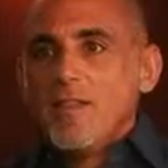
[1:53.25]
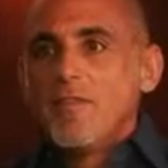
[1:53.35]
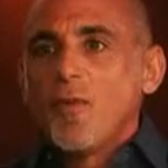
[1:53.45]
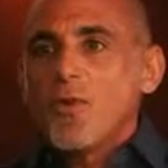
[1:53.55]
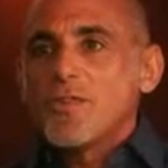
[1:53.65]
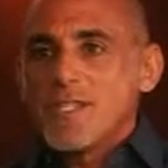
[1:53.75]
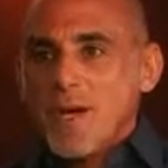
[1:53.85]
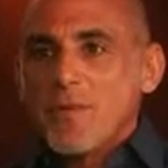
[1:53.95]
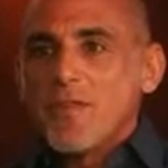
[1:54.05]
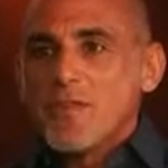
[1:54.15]
The fourth
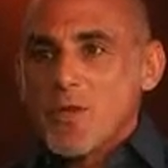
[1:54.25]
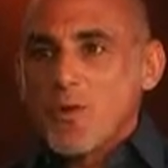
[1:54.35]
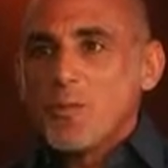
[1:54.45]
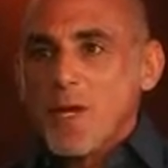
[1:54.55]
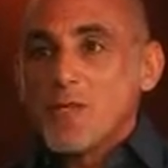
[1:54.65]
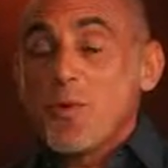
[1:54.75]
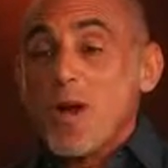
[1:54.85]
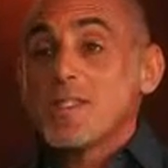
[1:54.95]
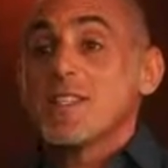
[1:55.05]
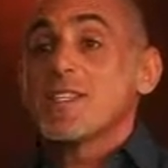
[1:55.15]
step of the SoulSpace
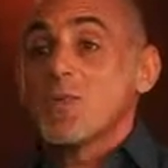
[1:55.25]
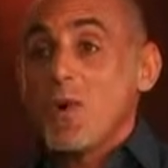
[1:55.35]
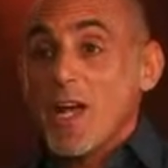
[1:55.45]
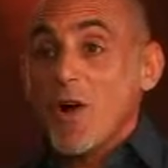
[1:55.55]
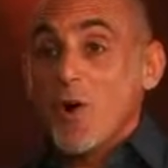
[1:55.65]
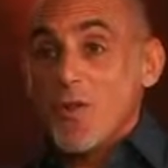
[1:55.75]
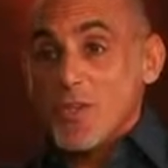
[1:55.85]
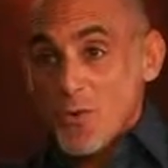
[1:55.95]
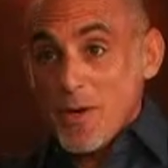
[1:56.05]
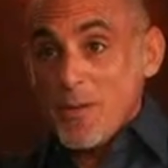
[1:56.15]
process is what I call
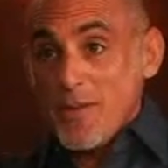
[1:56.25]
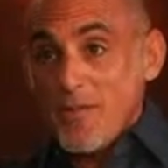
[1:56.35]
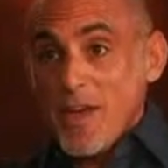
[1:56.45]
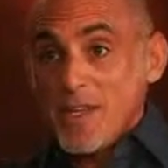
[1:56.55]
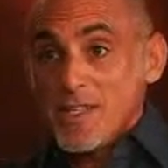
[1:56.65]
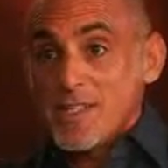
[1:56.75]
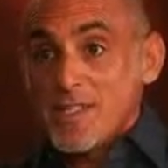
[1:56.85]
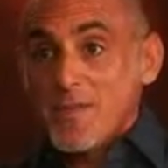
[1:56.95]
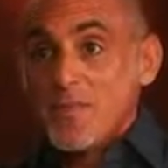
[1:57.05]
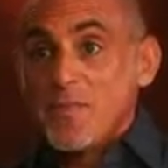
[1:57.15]
the dreaming phase.
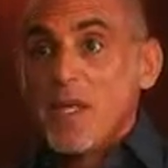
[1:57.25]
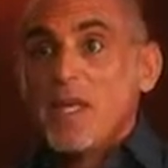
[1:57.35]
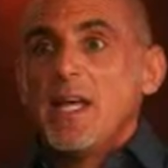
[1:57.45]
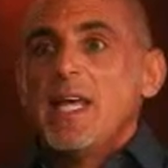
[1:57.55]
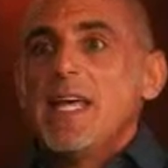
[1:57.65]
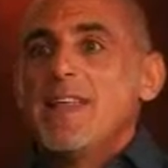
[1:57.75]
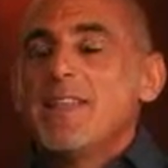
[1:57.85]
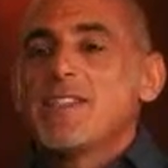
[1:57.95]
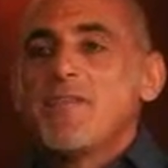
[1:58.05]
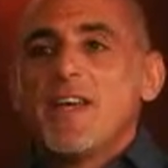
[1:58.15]
In
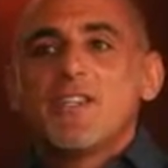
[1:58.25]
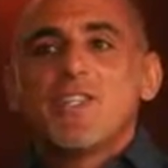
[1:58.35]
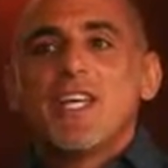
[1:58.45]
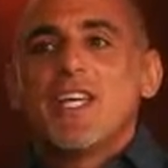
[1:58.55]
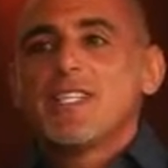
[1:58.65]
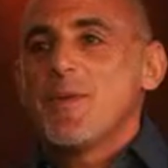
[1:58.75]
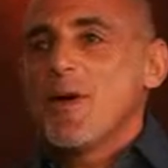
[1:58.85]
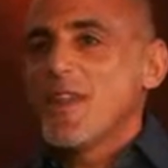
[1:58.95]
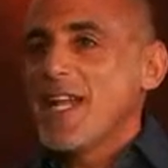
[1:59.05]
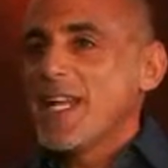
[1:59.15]
this phase, it's
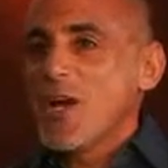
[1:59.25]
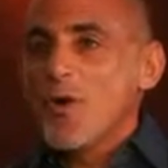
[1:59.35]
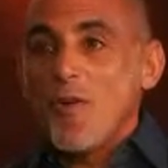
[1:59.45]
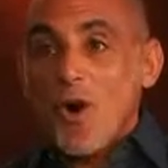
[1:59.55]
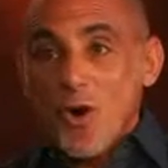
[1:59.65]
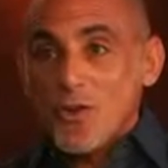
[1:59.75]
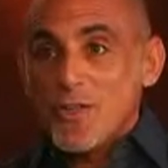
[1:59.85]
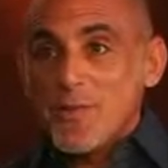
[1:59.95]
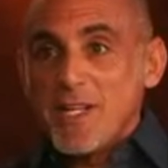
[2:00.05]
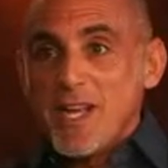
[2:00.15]
about letting go of all
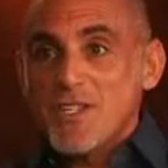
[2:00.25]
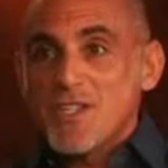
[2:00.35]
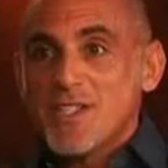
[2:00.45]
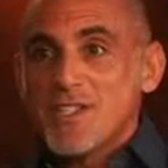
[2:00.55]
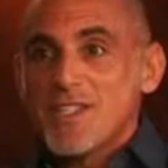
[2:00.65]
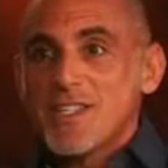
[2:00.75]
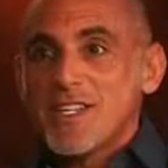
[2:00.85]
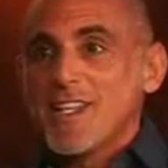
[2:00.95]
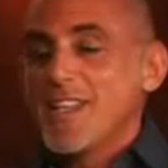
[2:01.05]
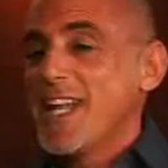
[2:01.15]
your limitations,
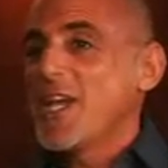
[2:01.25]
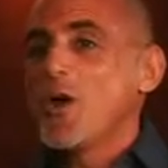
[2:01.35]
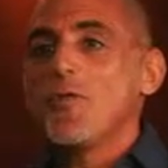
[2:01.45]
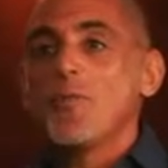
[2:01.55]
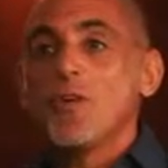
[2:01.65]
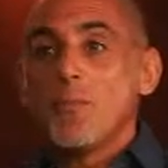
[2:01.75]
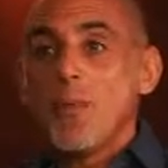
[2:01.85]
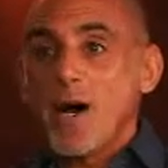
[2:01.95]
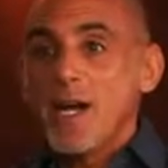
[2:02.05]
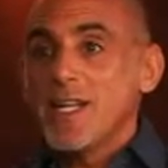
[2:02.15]
letting go of your
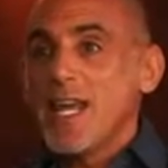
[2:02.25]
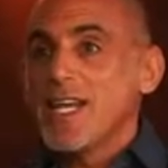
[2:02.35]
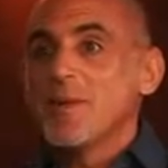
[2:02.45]
mind, and